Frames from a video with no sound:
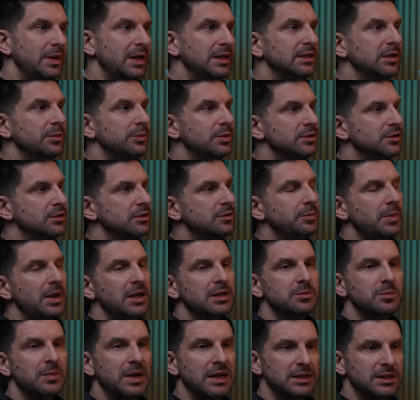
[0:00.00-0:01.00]
This
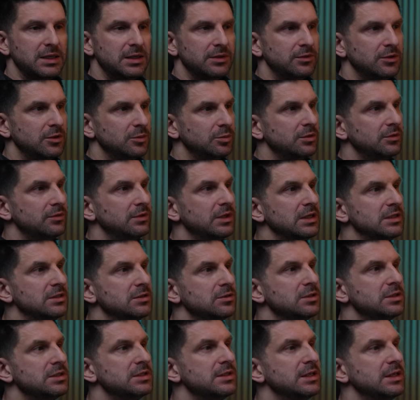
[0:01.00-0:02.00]
landscape is 505
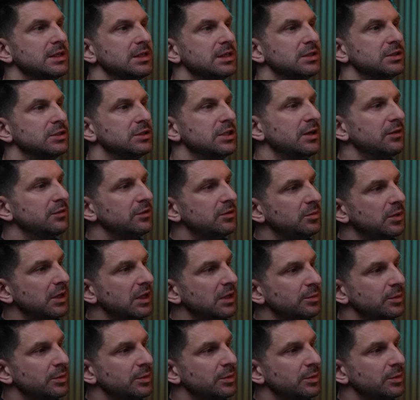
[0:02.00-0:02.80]
x 505